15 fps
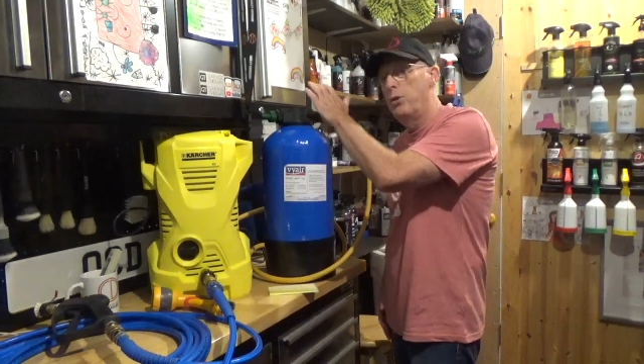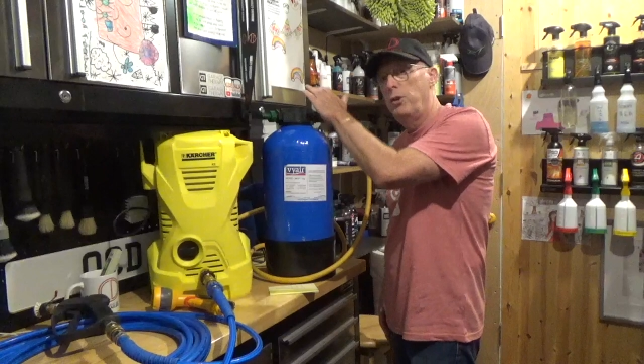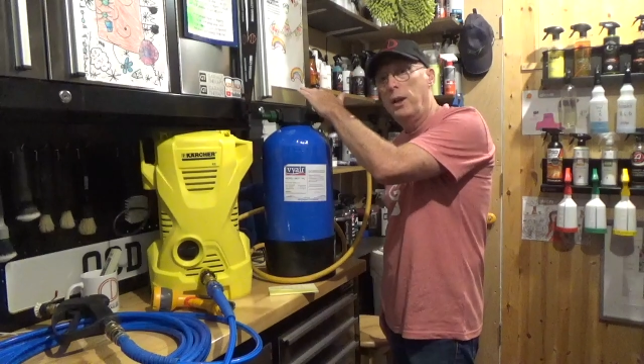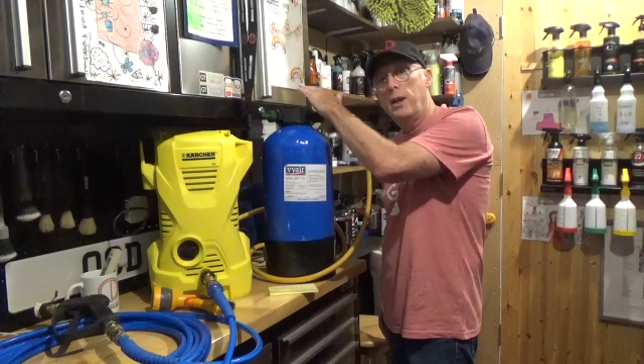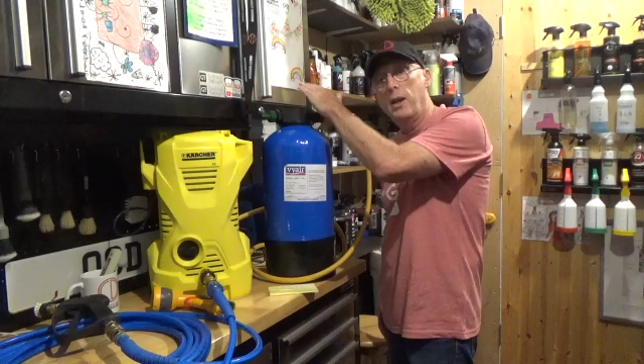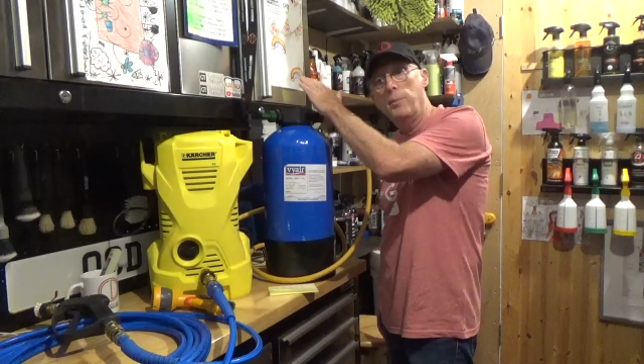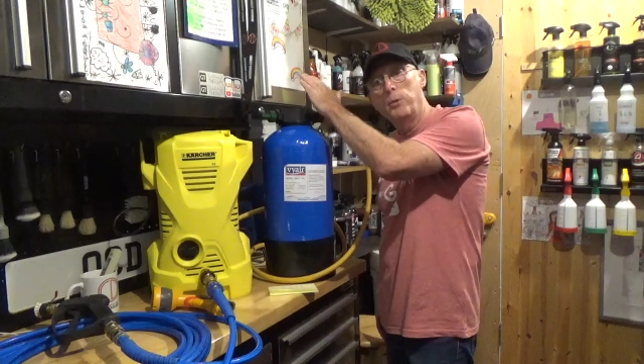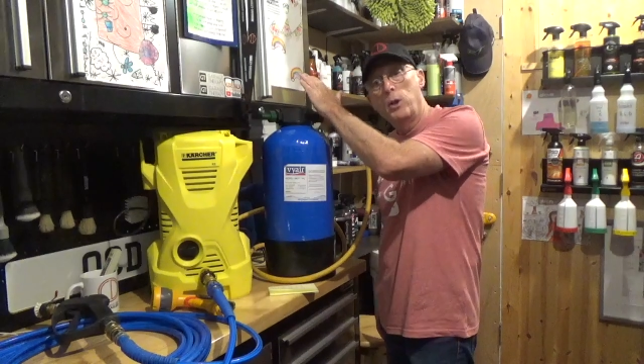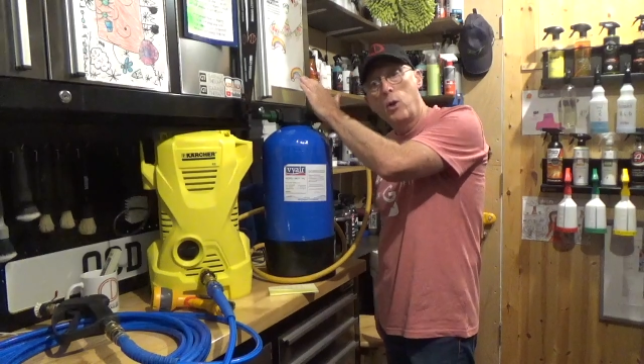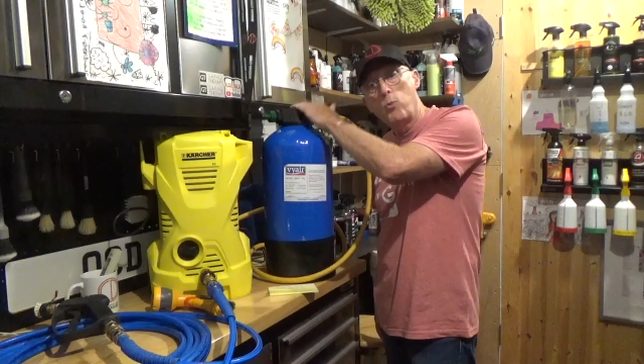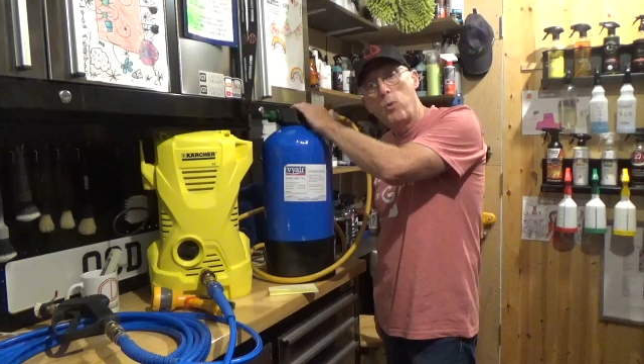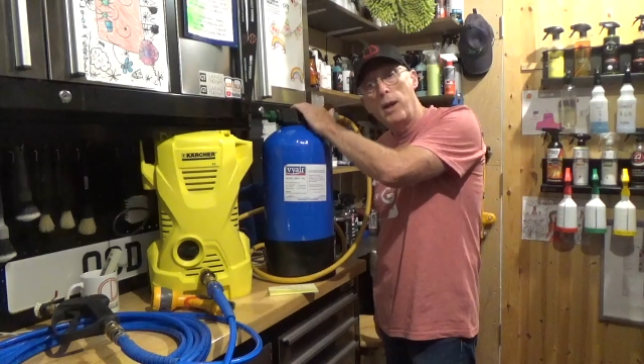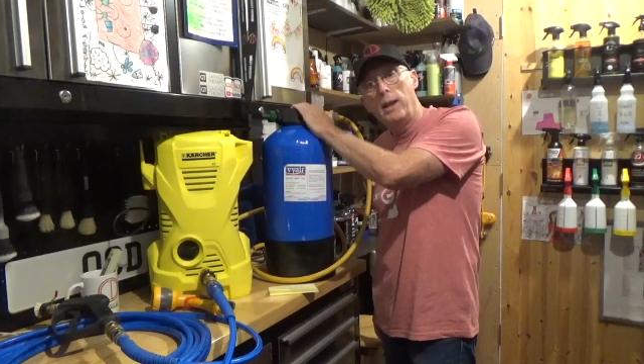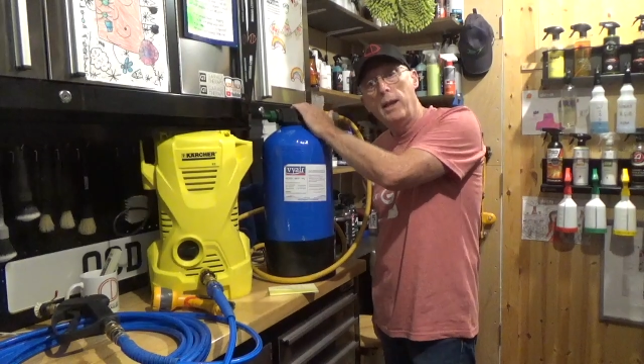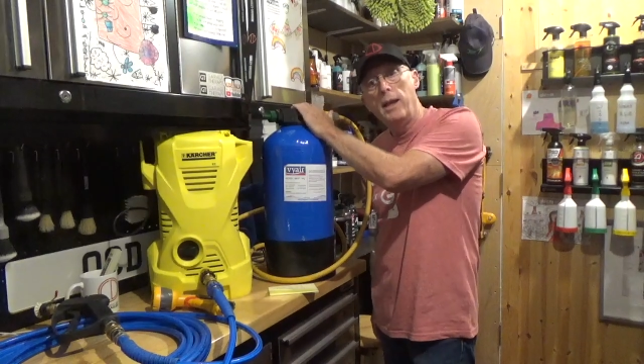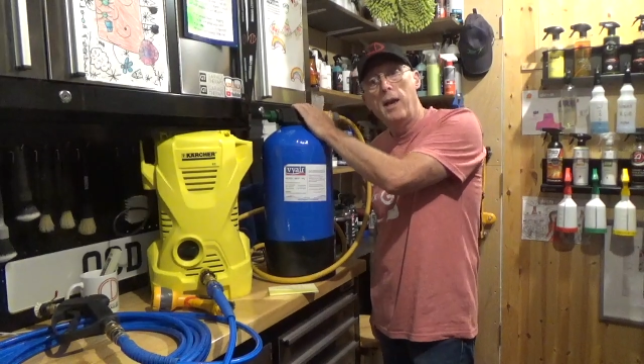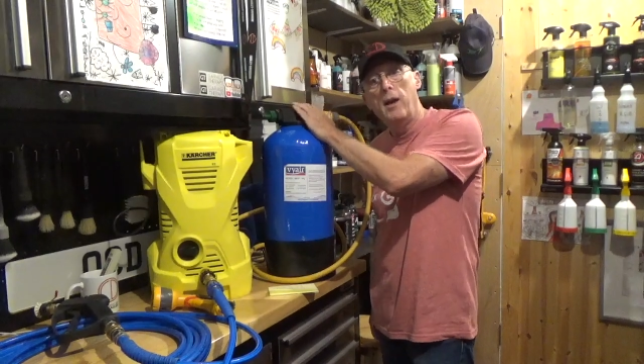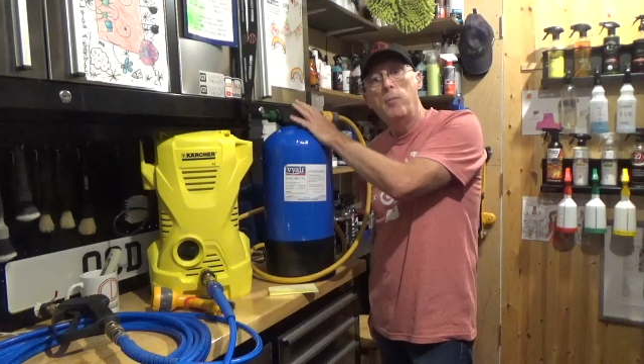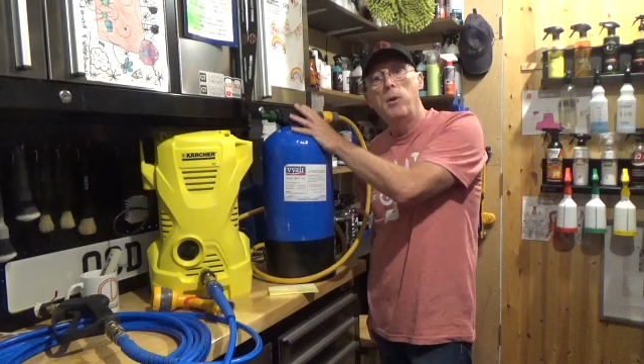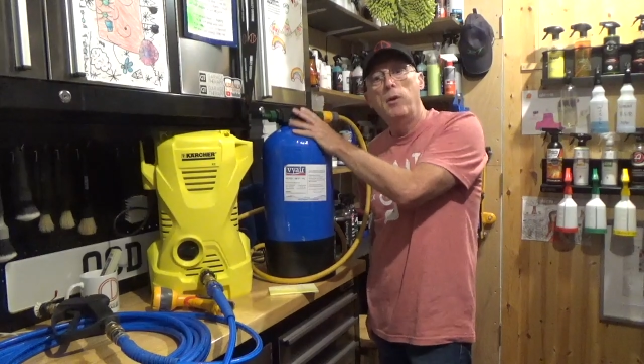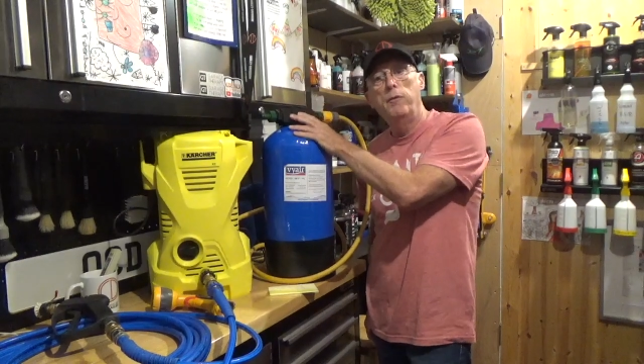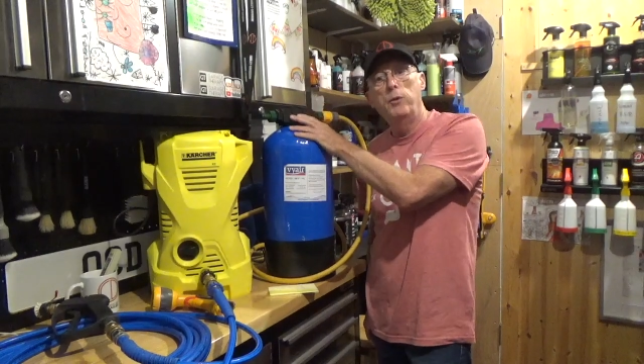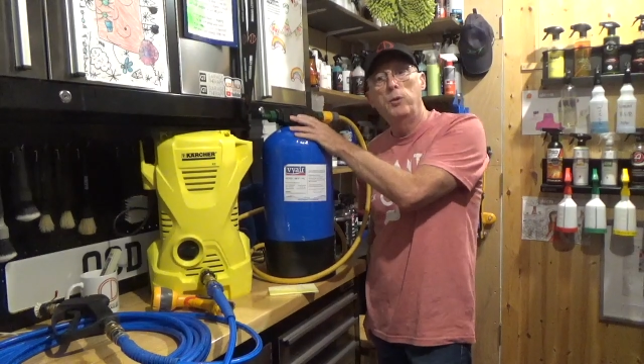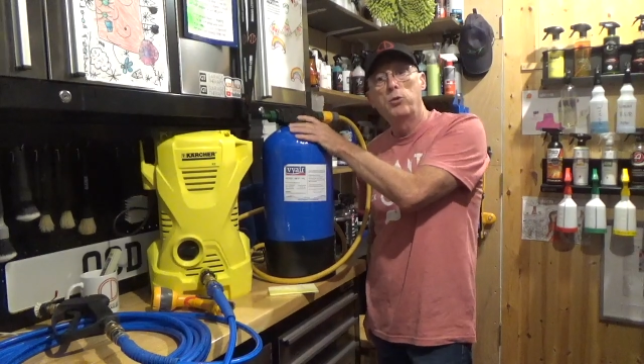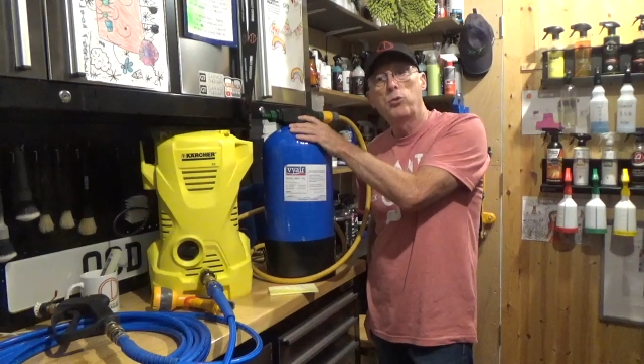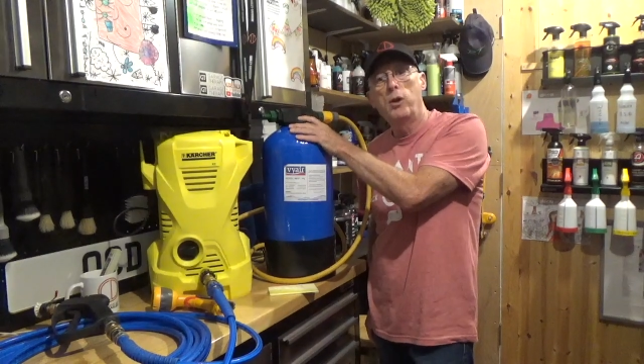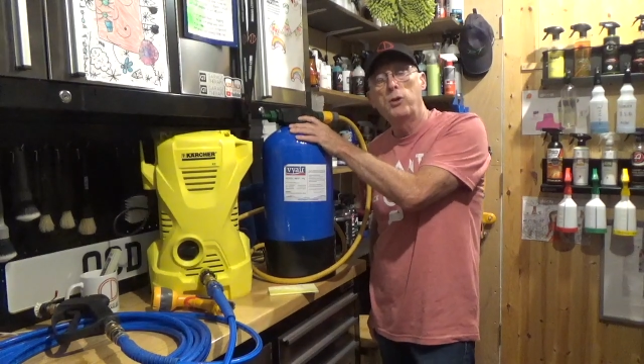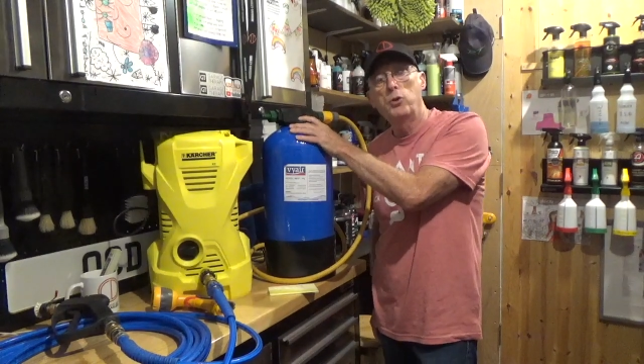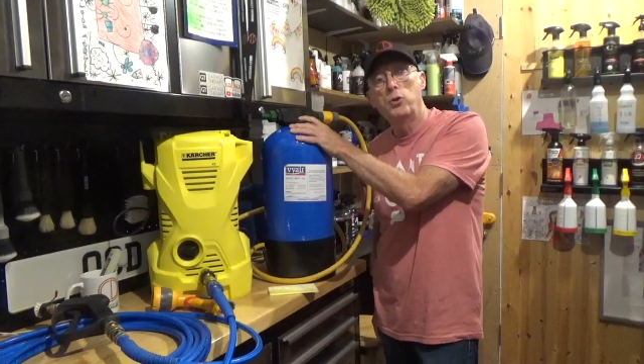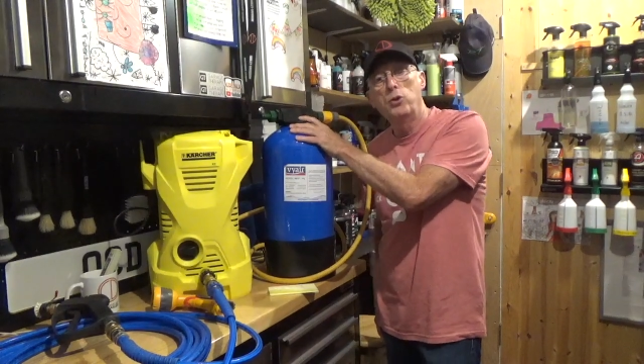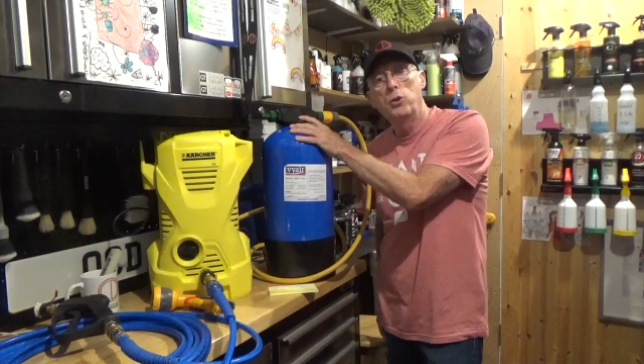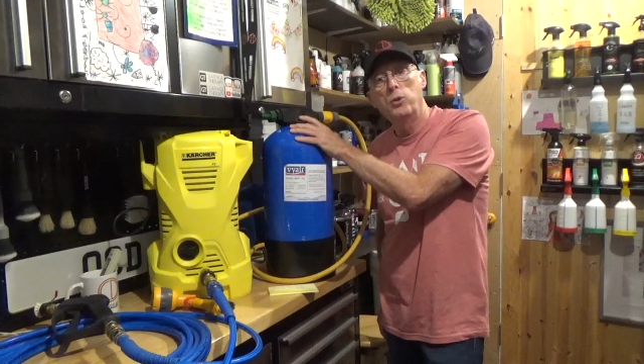as it come directly out of my filtration